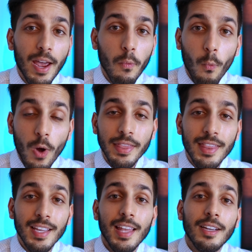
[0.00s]
that one
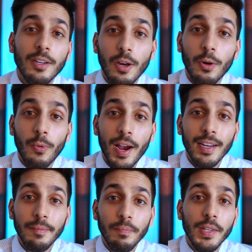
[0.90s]
thing that could go
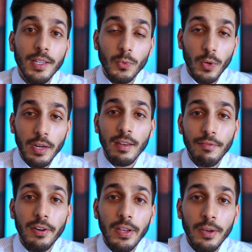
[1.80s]
right is worth
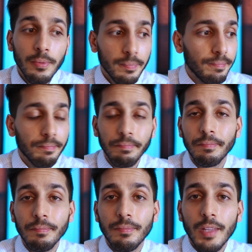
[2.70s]
it for you,
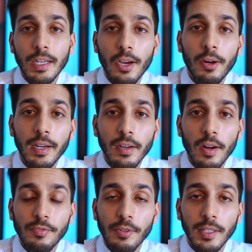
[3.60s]
then go ahead and
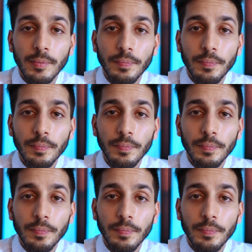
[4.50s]
go for